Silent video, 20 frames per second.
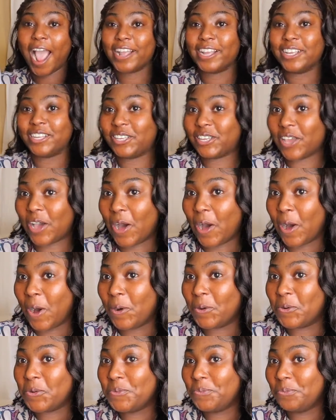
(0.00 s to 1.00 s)

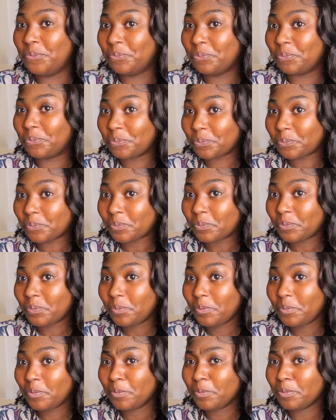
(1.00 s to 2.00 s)
Yo,
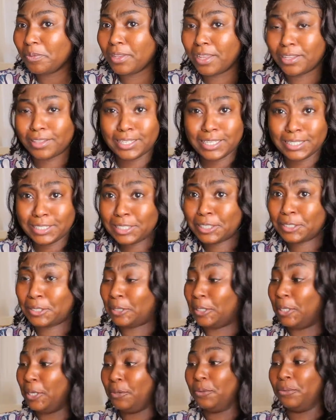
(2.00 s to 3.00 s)
this is
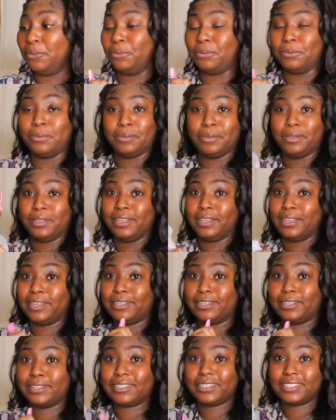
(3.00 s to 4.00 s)
cute.
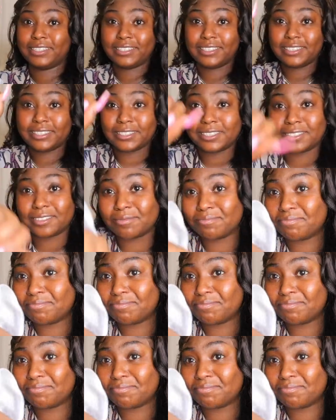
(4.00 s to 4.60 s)
This is